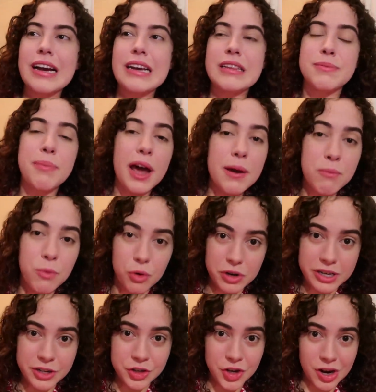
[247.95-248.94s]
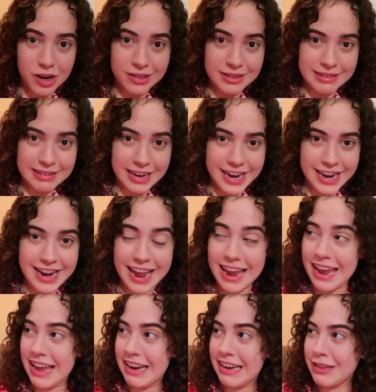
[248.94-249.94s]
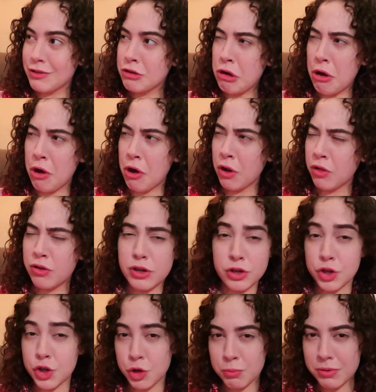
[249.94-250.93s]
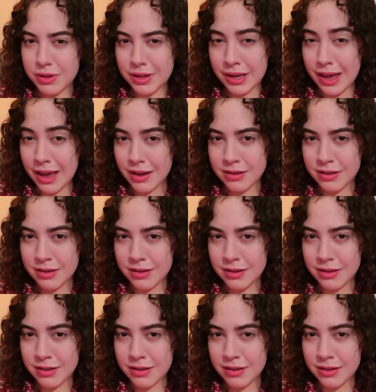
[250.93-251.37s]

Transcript: It's by Maureen Johnson and it's called The Jubilee